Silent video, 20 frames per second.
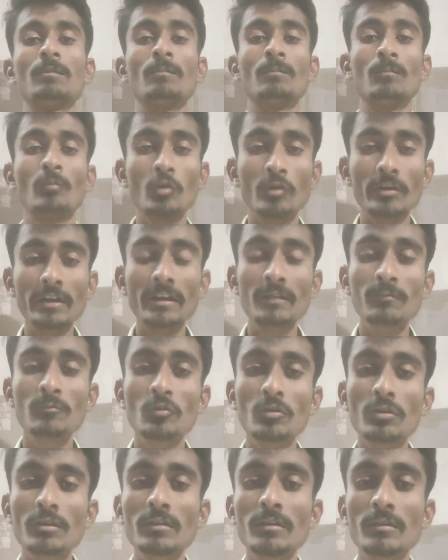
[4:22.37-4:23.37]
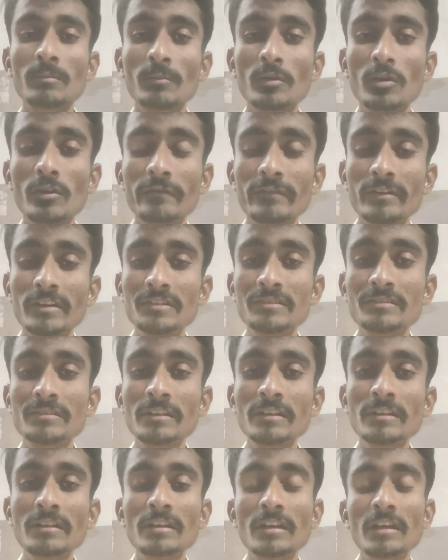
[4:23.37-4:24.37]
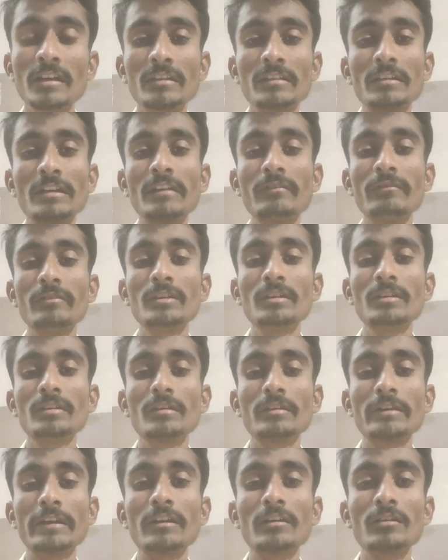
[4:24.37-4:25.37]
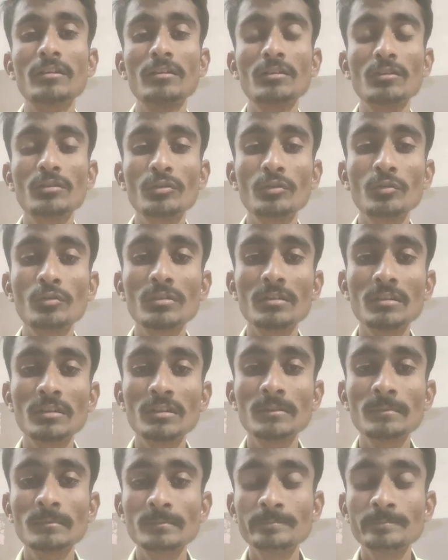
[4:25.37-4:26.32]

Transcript: more and more number of testing, then we can conclude the